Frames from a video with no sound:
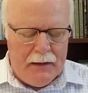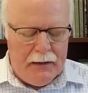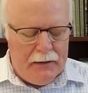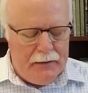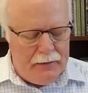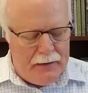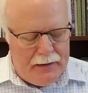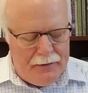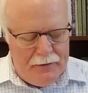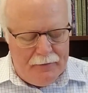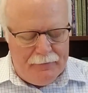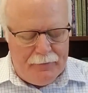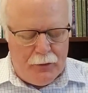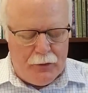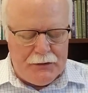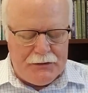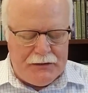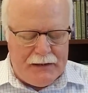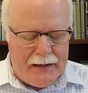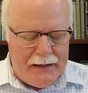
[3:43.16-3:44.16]
And the
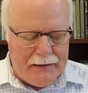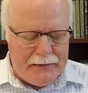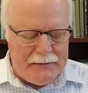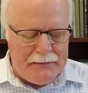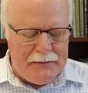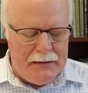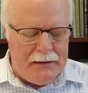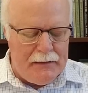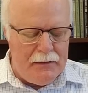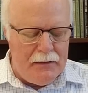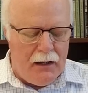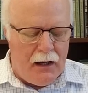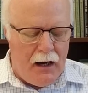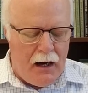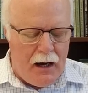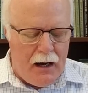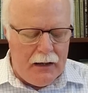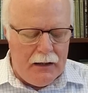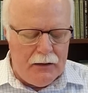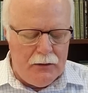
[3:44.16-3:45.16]
verse, "Hidden in the
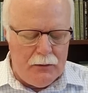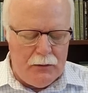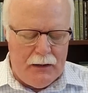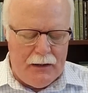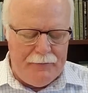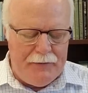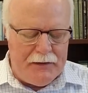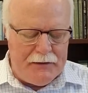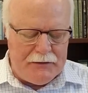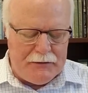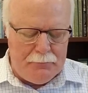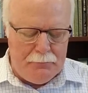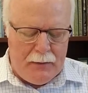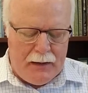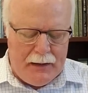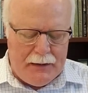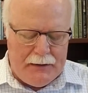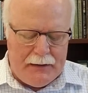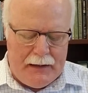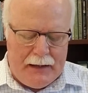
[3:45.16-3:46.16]
hollow of his
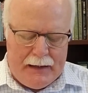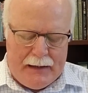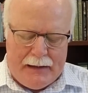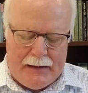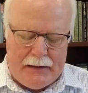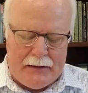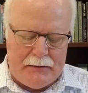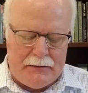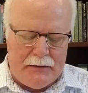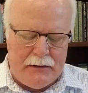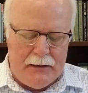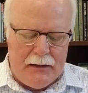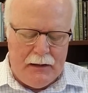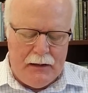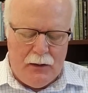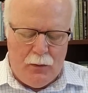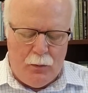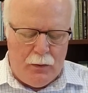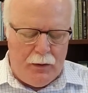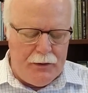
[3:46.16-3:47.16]
mighty hand,
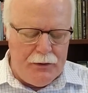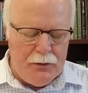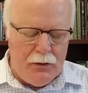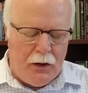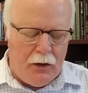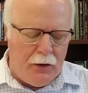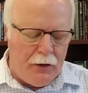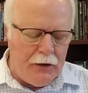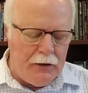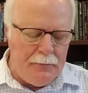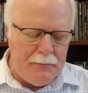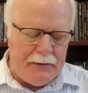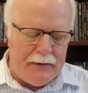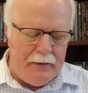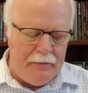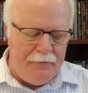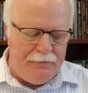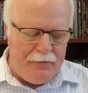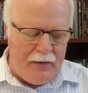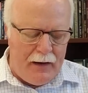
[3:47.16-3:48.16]
where no harm
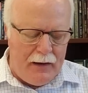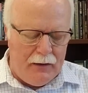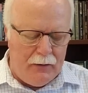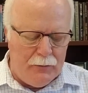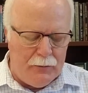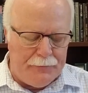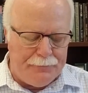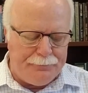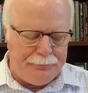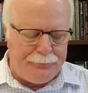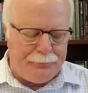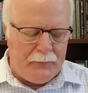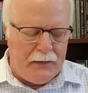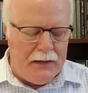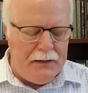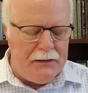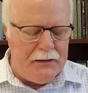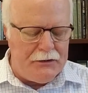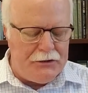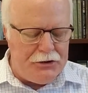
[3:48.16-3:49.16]
can follow,
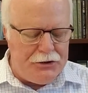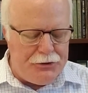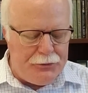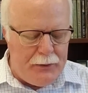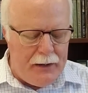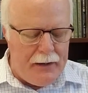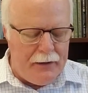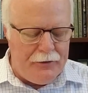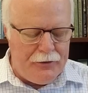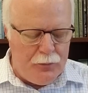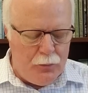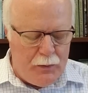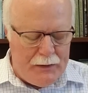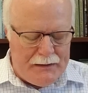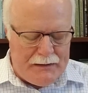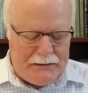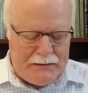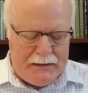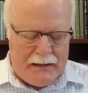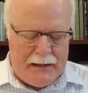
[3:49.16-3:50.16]
in his strength we
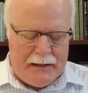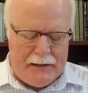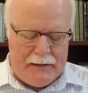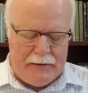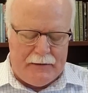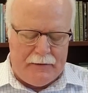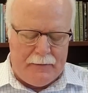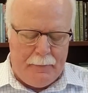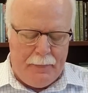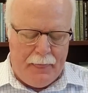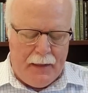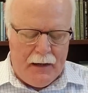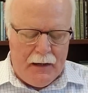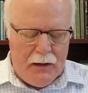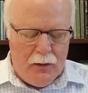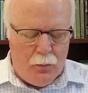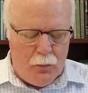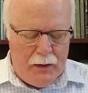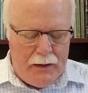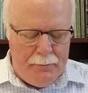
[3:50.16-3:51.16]
stand.
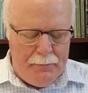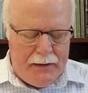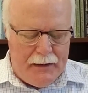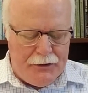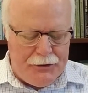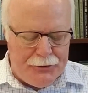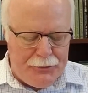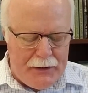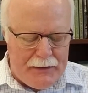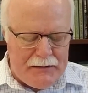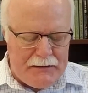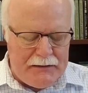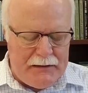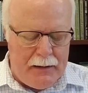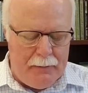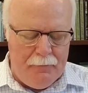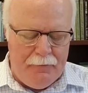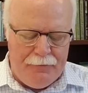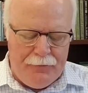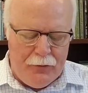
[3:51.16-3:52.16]
We may trust
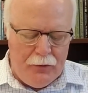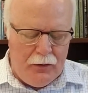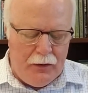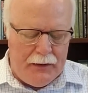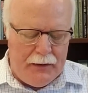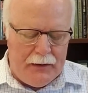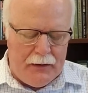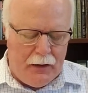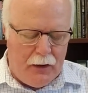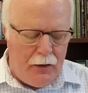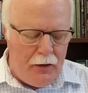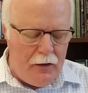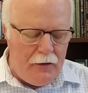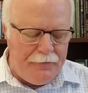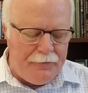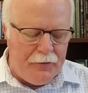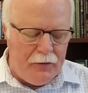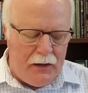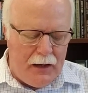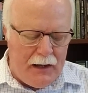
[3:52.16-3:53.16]
him fully,
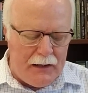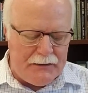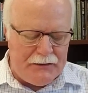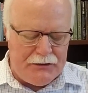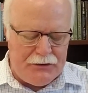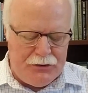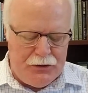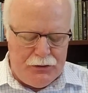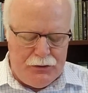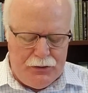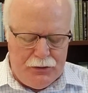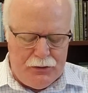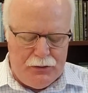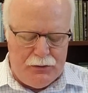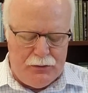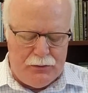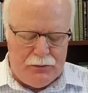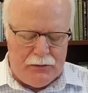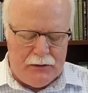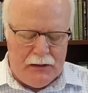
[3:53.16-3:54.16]
all for us to
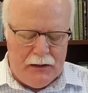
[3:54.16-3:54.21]
do.